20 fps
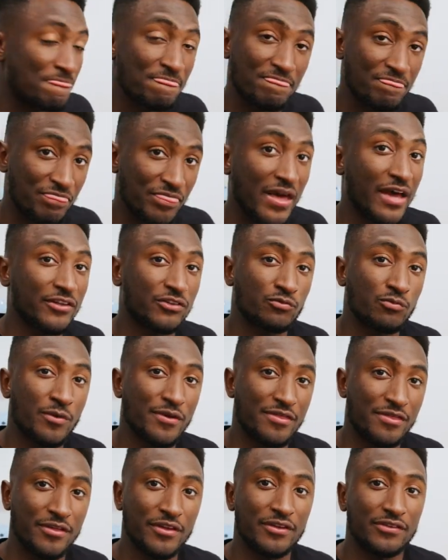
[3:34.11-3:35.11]
that's
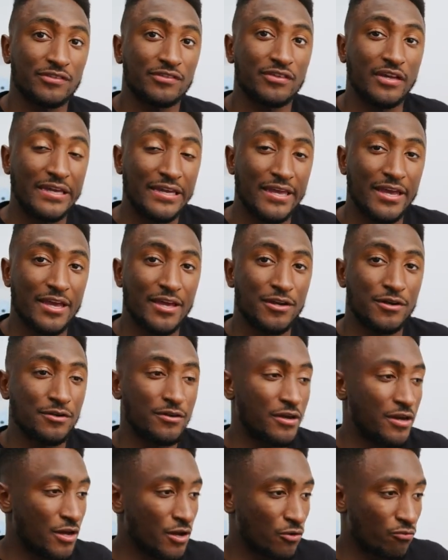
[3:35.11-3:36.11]
what this,
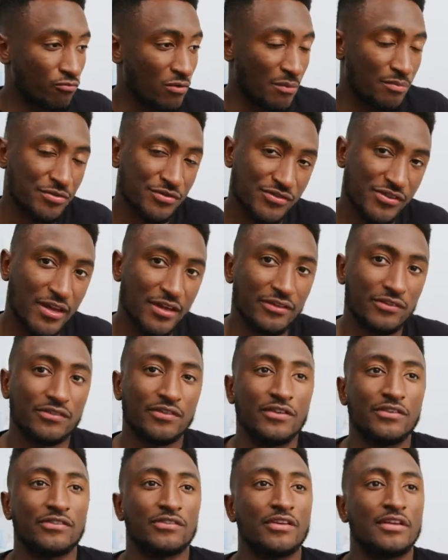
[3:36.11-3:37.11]
again, represents.
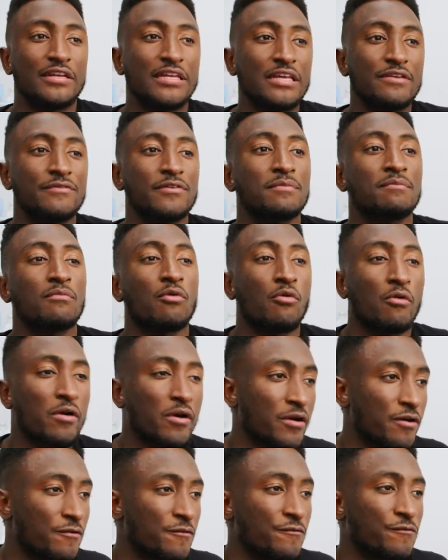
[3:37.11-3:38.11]
It's an even
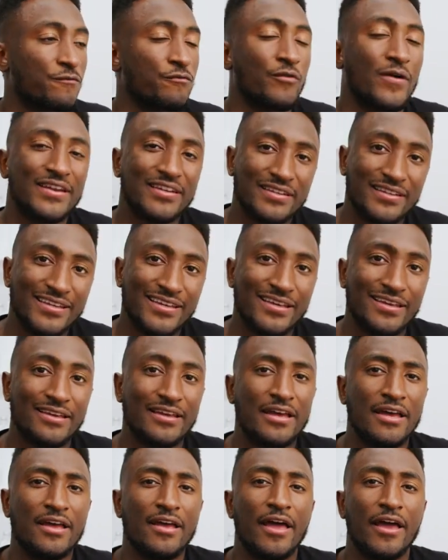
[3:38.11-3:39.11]
more friendly,
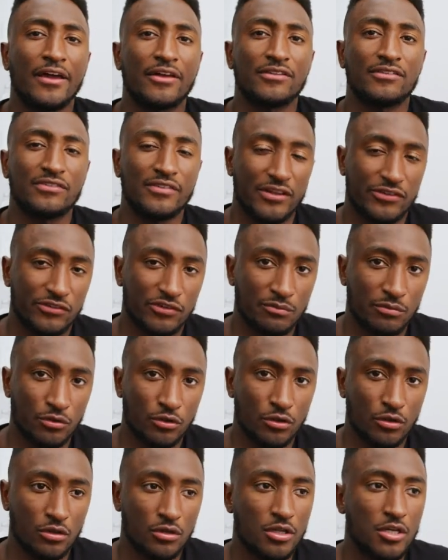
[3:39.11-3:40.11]

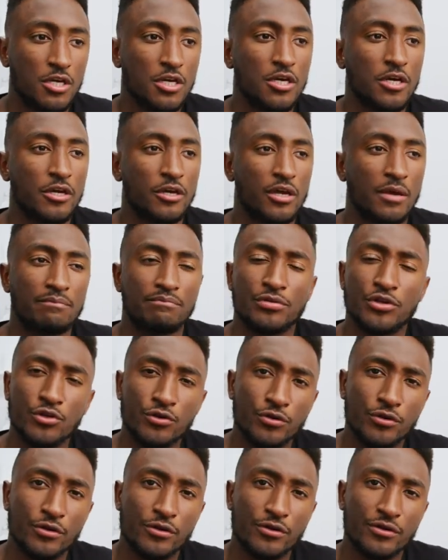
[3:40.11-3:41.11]
accessible
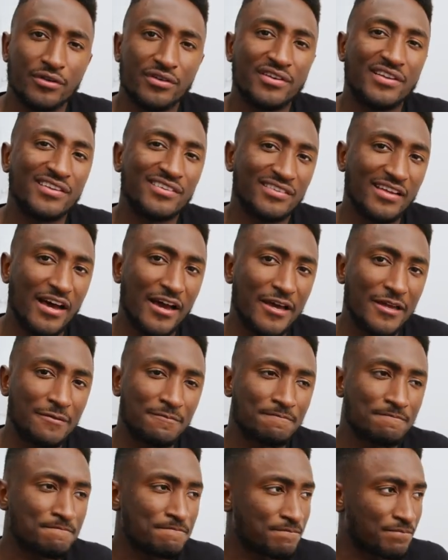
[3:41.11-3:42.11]
computer design.
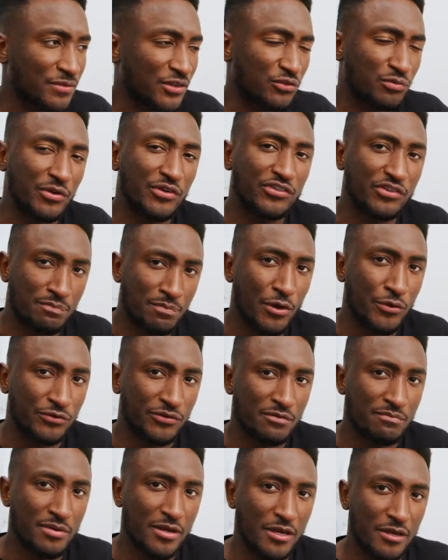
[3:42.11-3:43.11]
That's what it's supposed
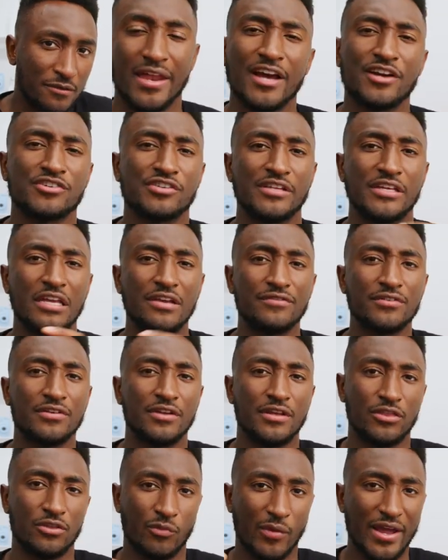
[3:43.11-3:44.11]
to be. And actually, even
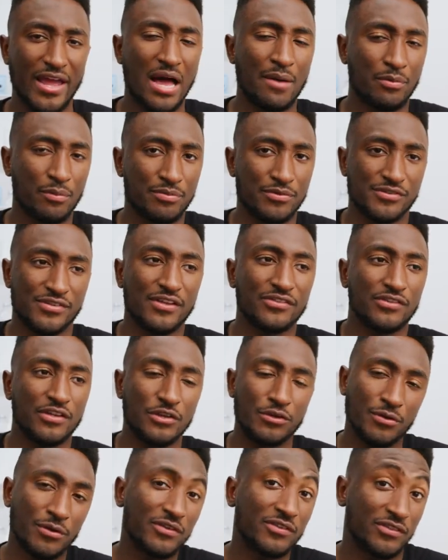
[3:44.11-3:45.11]
in the way Apple presents it,
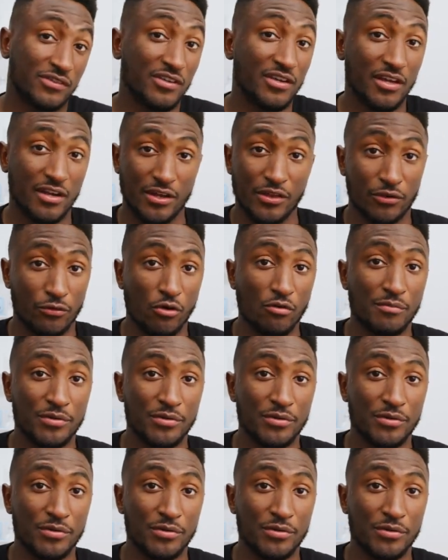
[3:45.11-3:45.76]
you can see it in their own